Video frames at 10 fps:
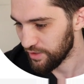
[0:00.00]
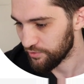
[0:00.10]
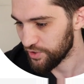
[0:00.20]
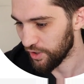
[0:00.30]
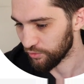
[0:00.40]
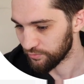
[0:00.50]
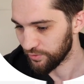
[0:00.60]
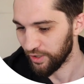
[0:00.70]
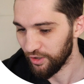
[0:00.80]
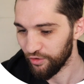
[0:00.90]

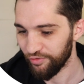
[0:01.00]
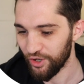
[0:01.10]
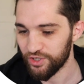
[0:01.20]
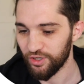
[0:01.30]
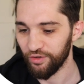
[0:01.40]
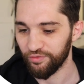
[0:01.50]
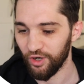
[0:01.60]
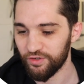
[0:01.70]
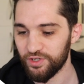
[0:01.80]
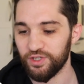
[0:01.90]
So first off,
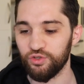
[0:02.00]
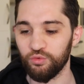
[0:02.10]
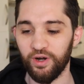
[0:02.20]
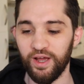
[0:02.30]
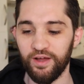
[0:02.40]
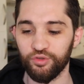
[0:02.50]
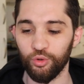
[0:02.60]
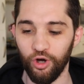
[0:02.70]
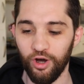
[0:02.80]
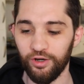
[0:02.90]
obviously you want to have
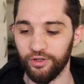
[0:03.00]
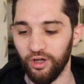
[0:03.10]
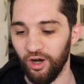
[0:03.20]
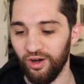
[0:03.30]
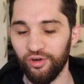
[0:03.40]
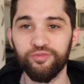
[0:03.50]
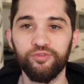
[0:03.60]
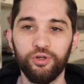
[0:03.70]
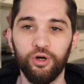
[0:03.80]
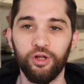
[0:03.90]
your on
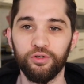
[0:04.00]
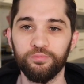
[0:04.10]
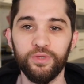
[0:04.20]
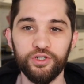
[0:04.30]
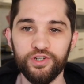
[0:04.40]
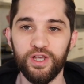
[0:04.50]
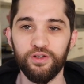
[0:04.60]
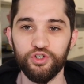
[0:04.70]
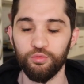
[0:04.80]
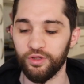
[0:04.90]
off column. It just
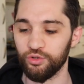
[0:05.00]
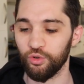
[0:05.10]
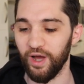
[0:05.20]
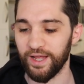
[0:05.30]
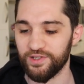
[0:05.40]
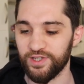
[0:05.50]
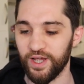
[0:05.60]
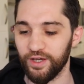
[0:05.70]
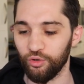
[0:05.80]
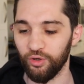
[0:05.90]
tells you whether your ad
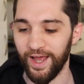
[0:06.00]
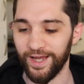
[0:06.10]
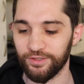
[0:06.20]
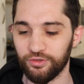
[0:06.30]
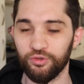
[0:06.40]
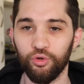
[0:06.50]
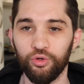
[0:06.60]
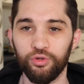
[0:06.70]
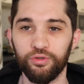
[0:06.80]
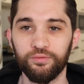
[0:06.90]
set or ad
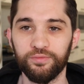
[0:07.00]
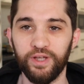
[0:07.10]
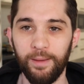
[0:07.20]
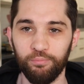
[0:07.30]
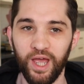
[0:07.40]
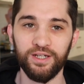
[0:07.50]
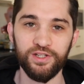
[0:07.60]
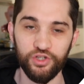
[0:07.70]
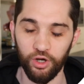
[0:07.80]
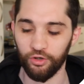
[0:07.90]
or campaign
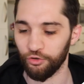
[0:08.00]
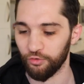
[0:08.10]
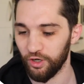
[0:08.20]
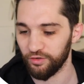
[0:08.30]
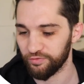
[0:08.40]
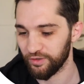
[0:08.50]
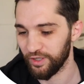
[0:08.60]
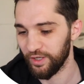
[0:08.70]
is on or off.